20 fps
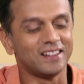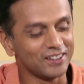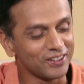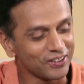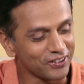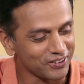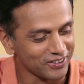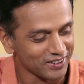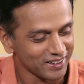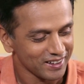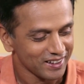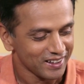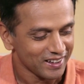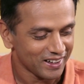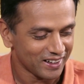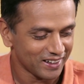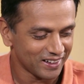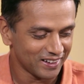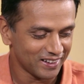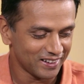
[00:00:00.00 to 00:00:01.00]
No.
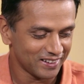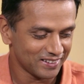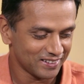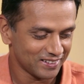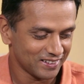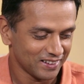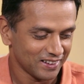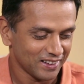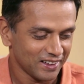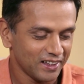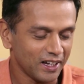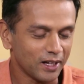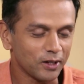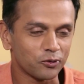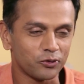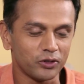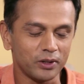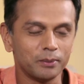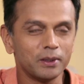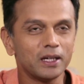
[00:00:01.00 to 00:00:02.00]
Yeah, the
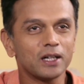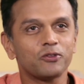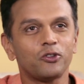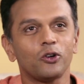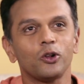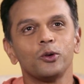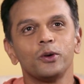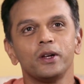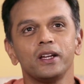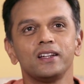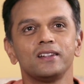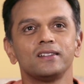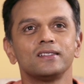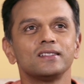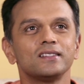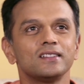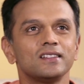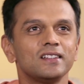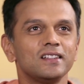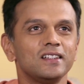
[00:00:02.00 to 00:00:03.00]
female following,
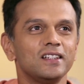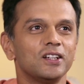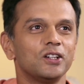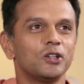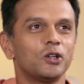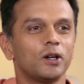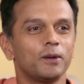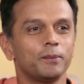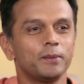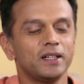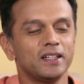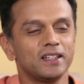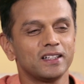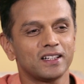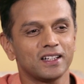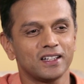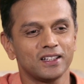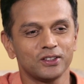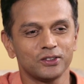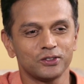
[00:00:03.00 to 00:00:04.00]
I mean,
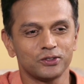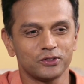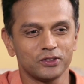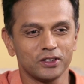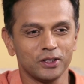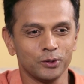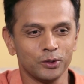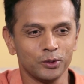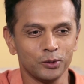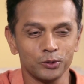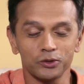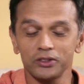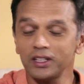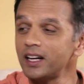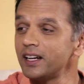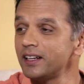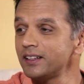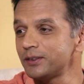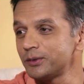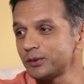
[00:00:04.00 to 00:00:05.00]
it was
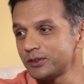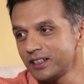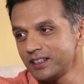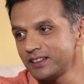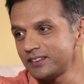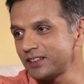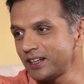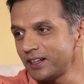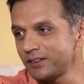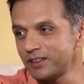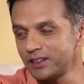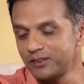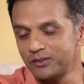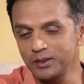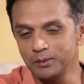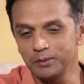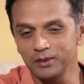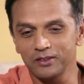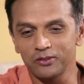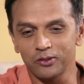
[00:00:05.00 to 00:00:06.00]
nice. It was nice to have that
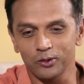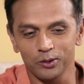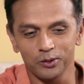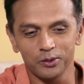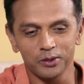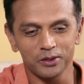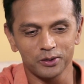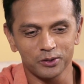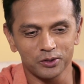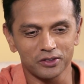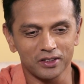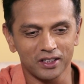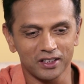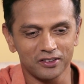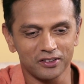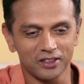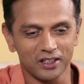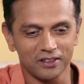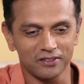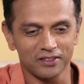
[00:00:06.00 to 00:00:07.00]
female following. It was
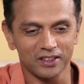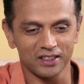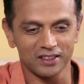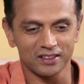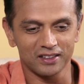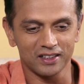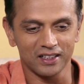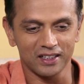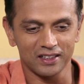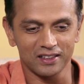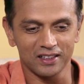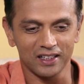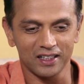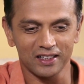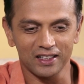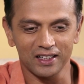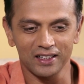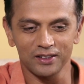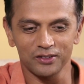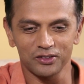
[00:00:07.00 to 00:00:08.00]
nice to have
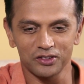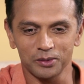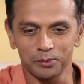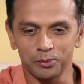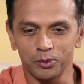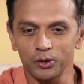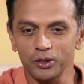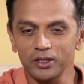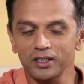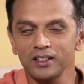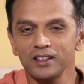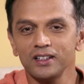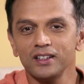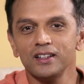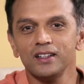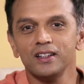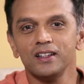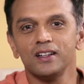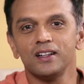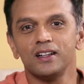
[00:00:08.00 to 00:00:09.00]
that kind of support.
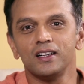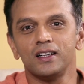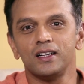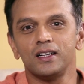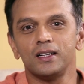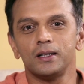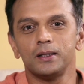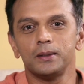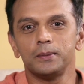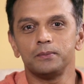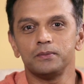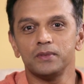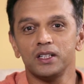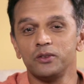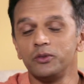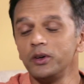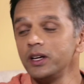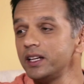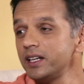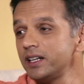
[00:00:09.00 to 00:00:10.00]

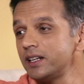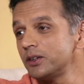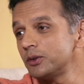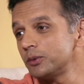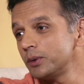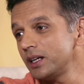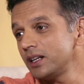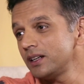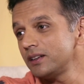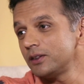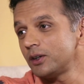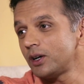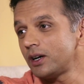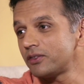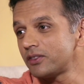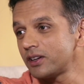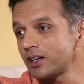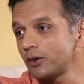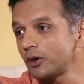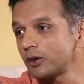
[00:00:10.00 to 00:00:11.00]
It varied as well.
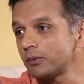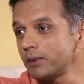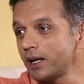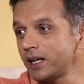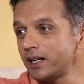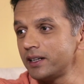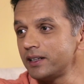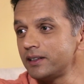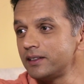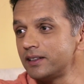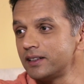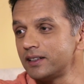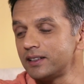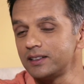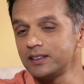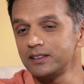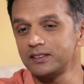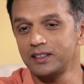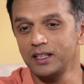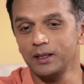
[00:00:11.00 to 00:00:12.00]
After I got married,
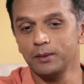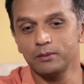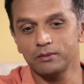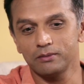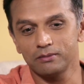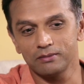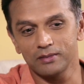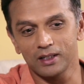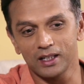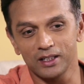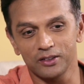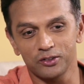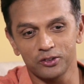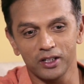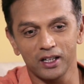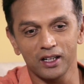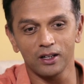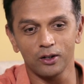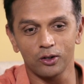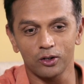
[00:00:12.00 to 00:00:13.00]
I used to
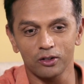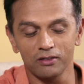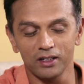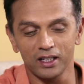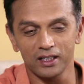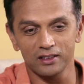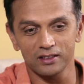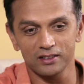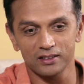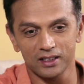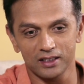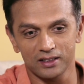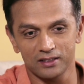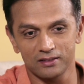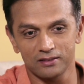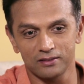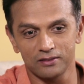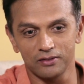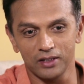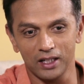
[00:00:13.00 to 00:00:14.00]
lot of letters at
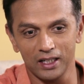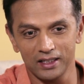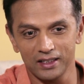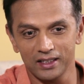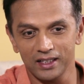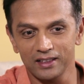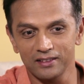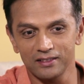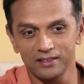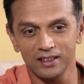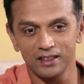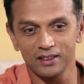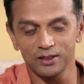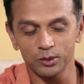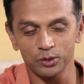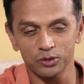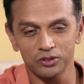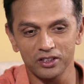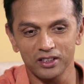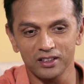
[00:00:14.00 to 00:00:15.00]
Valentine's Day in
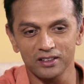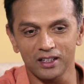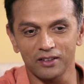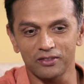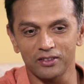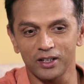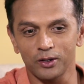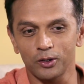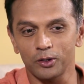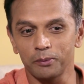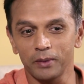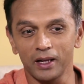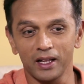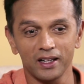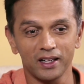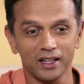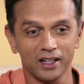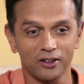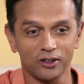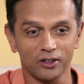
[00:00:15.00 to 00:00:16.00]
those days. After I got
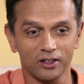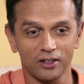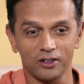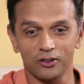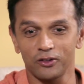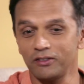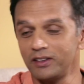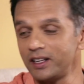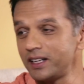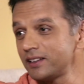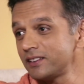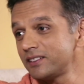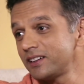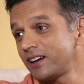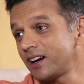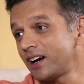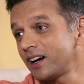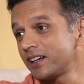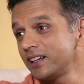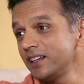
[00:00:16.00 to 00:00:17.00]
married, I got a lot of letters at
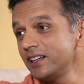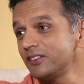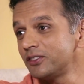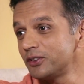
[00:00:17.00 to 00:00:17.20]
Rakhi.